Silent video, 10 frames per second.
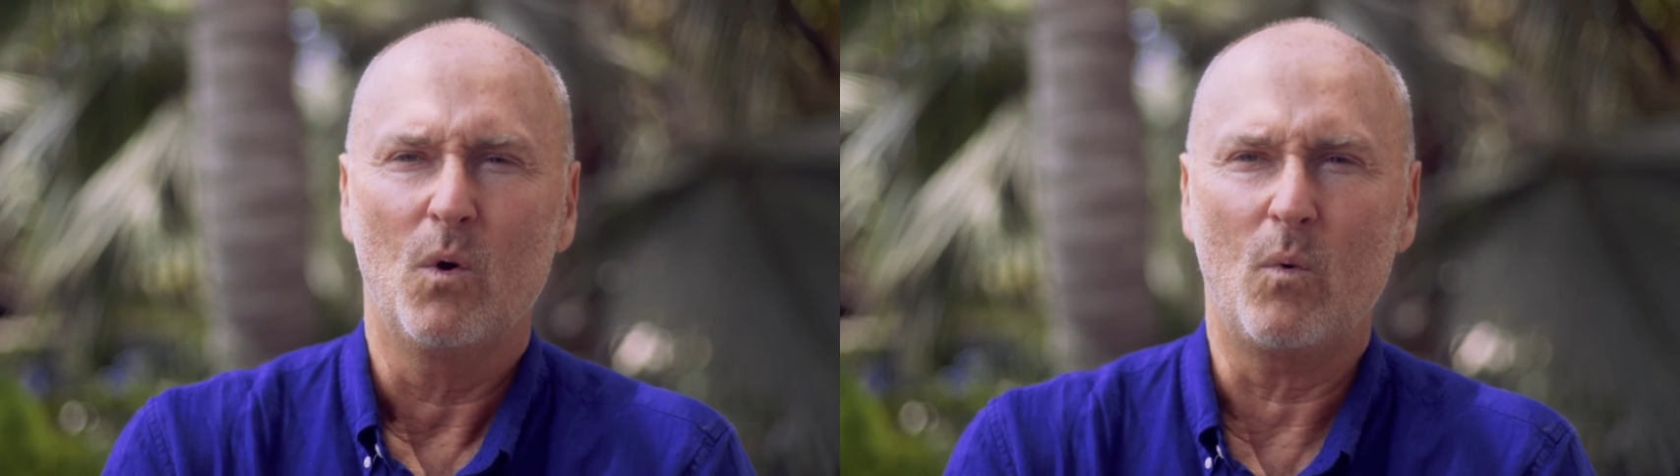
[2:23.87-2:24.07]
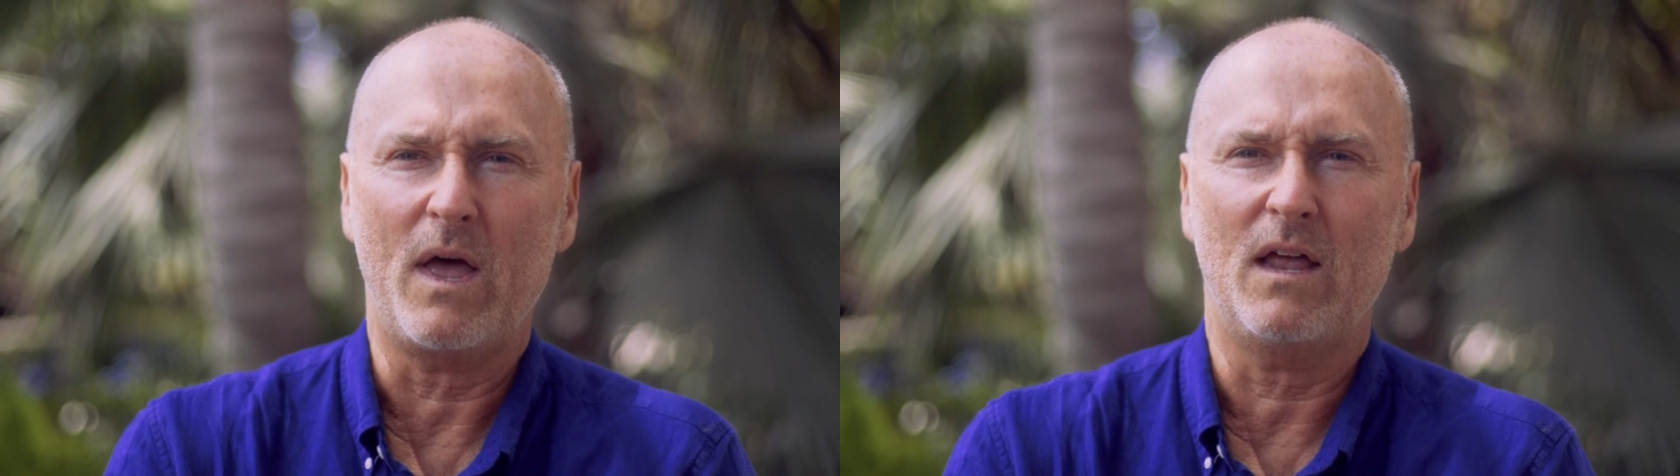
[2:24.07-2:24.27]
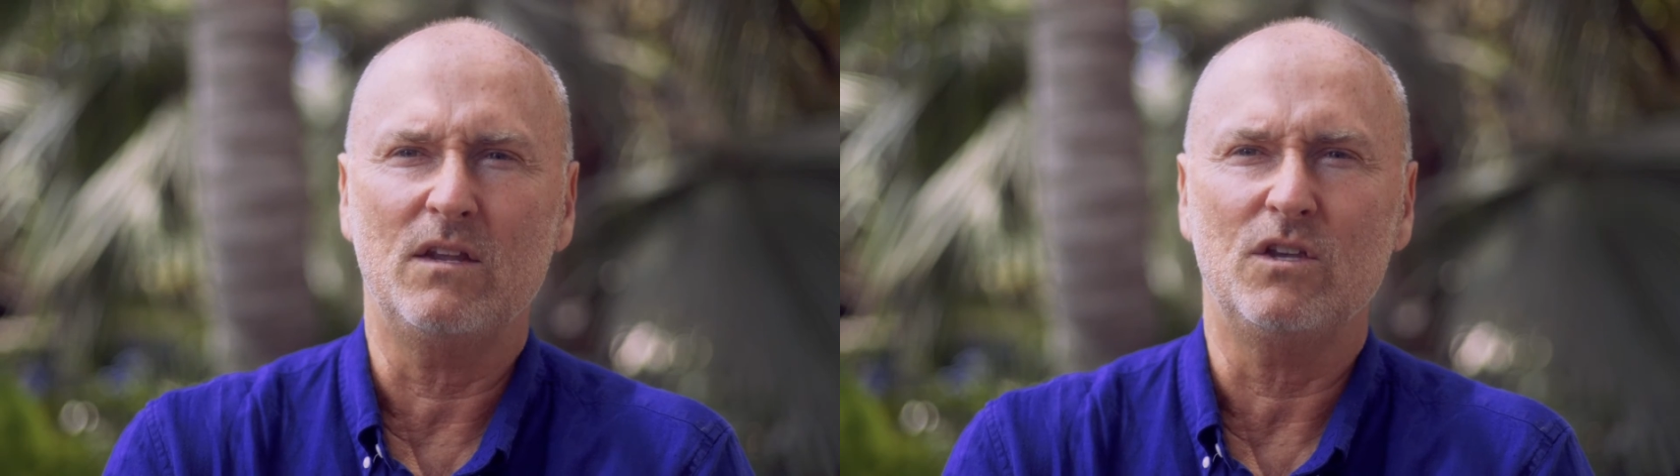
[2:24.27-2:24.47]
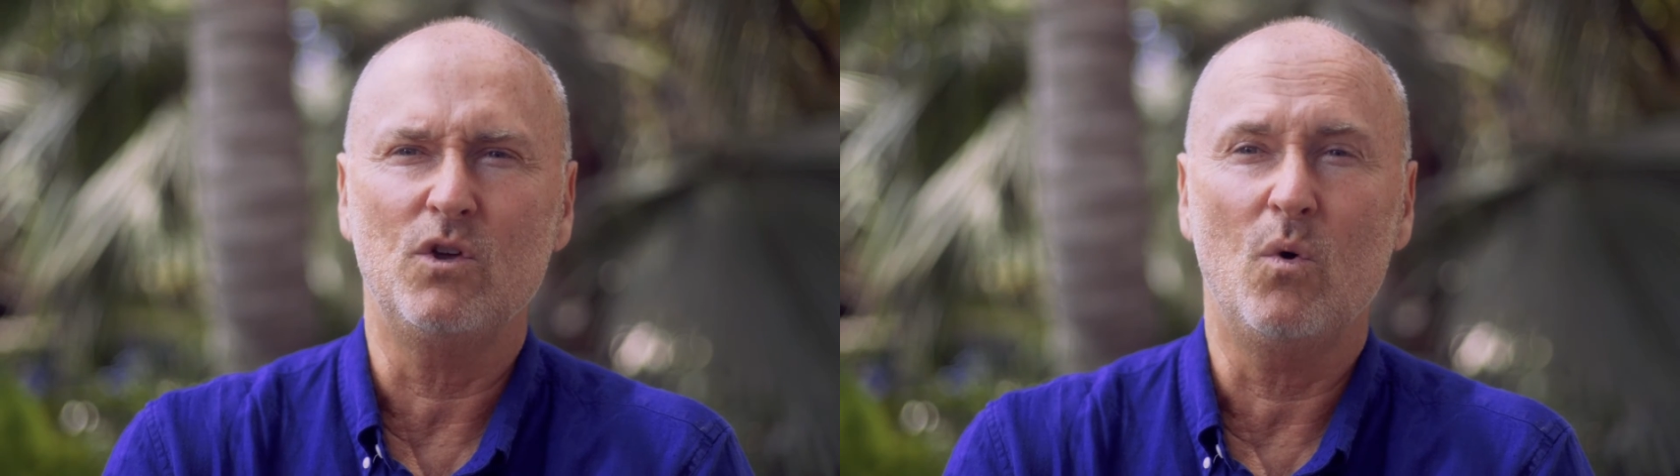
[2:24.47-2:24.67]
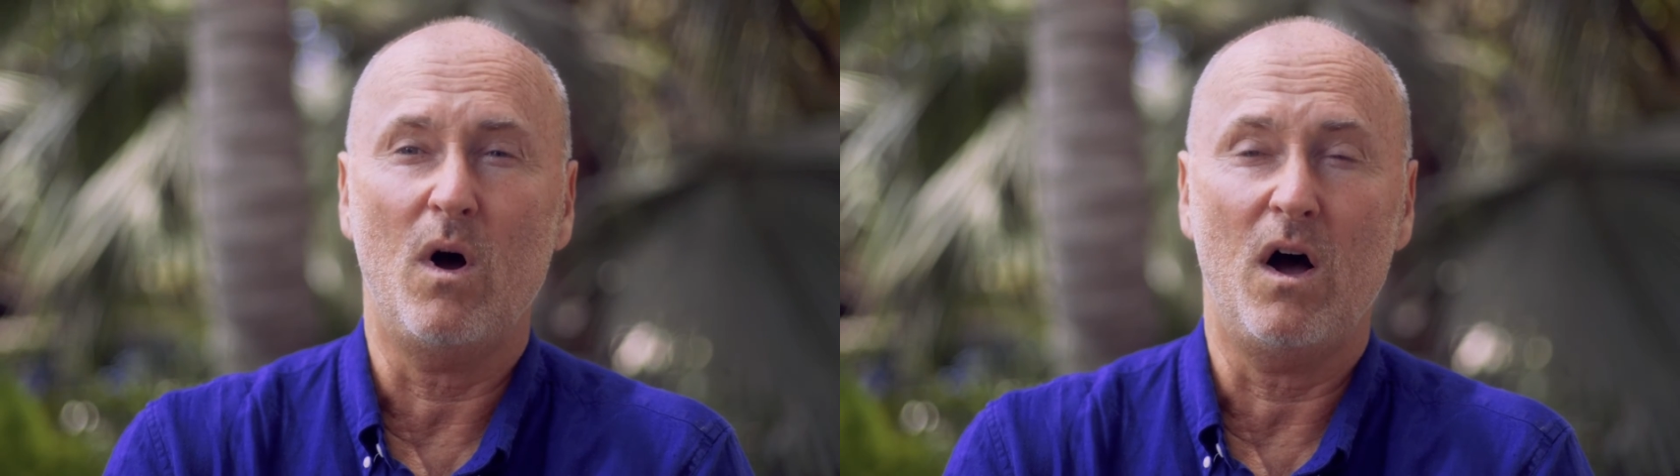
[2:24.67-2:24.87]
when
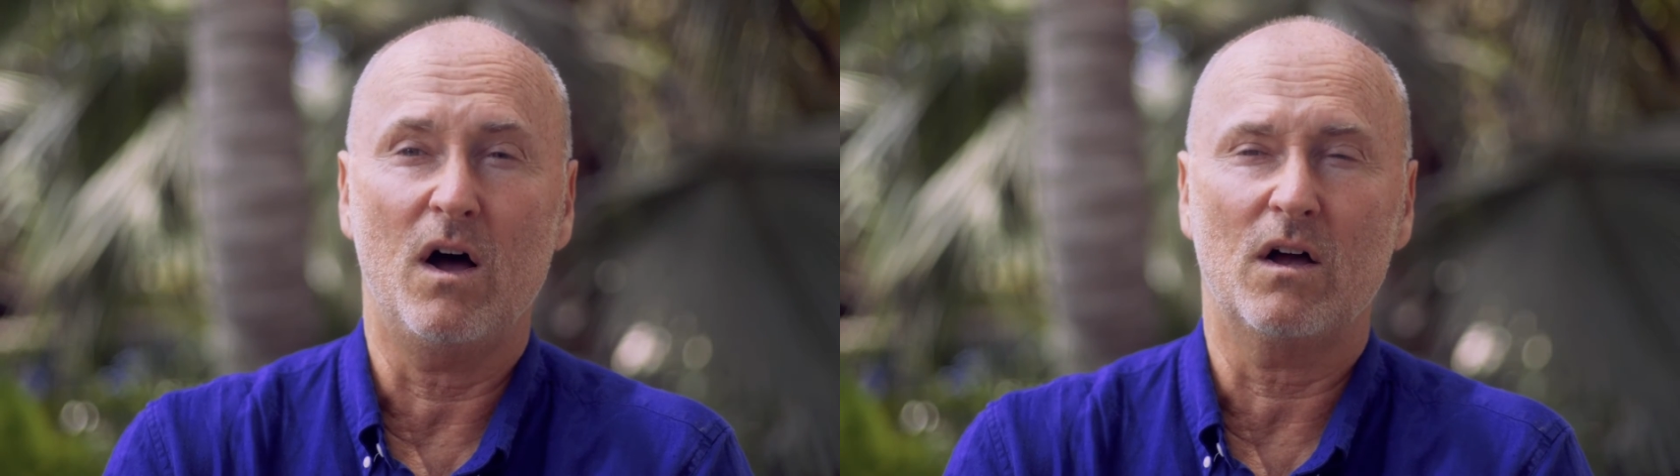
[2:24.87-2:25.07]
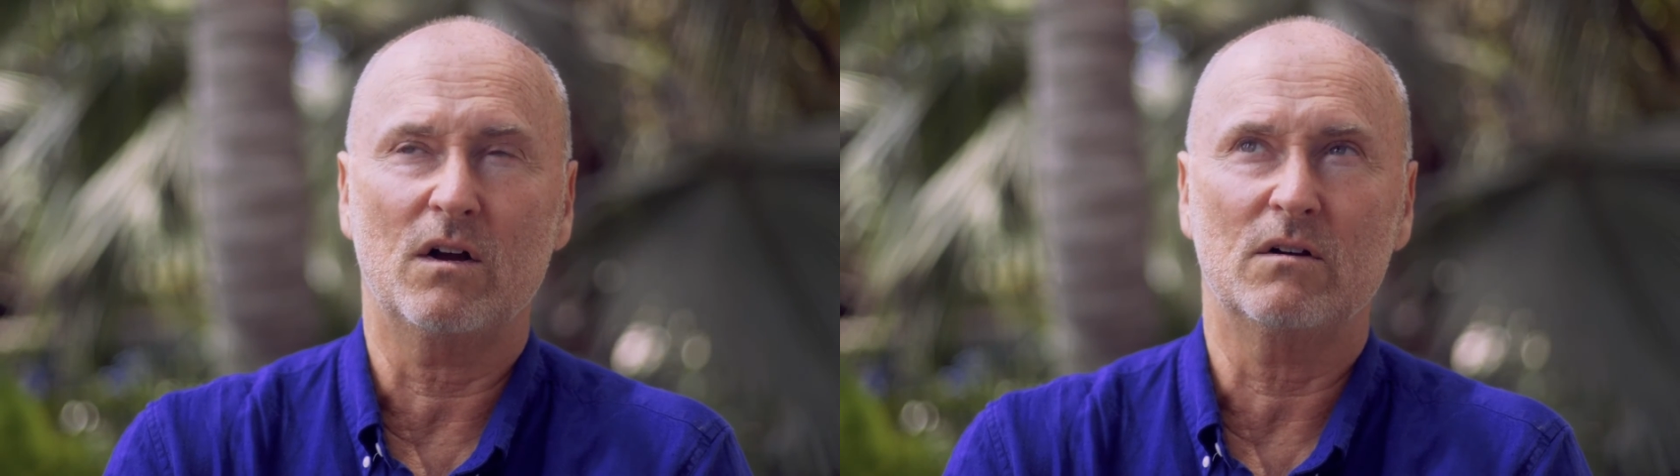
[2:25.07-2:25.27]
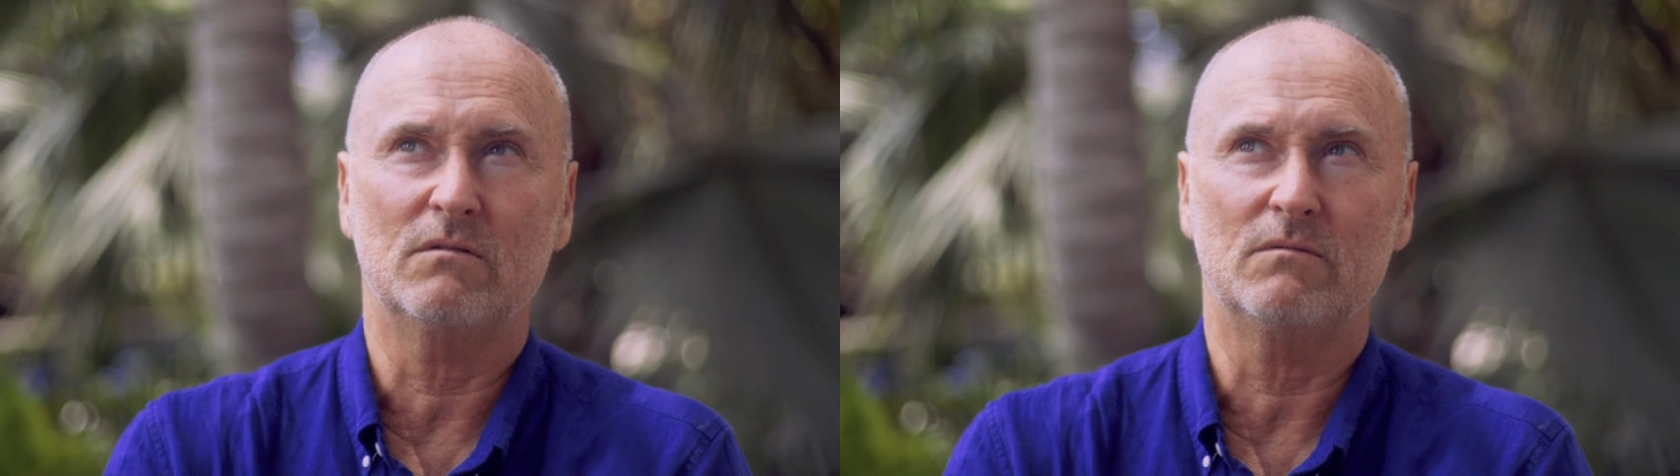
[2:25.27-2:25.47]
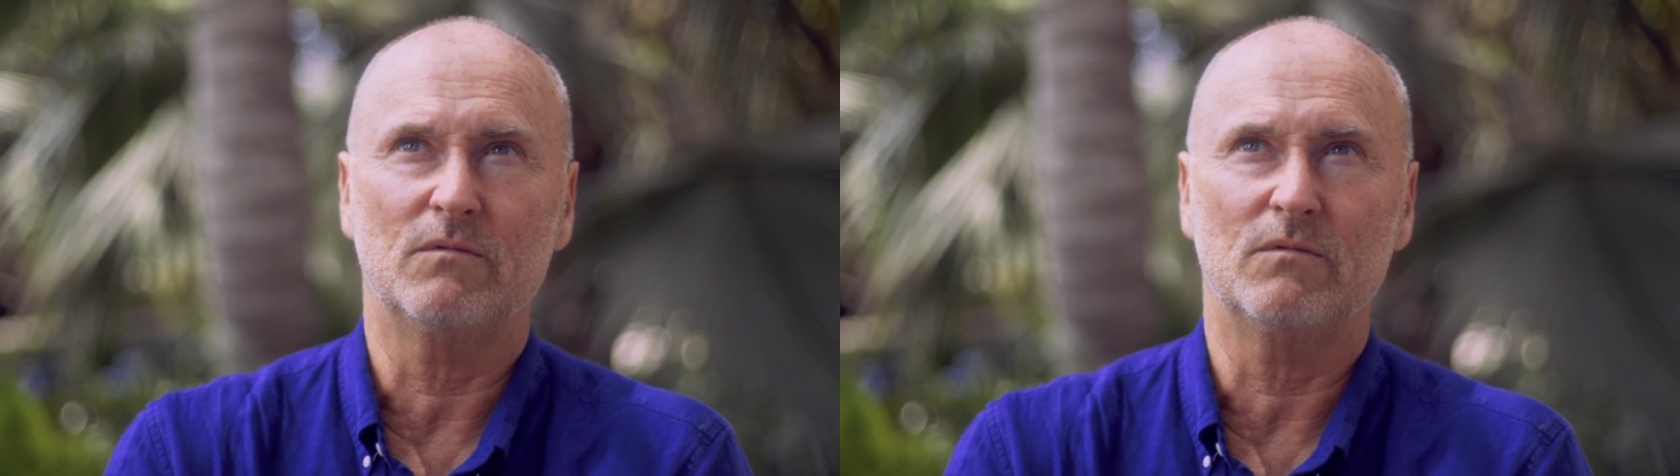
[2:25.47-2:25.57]
you are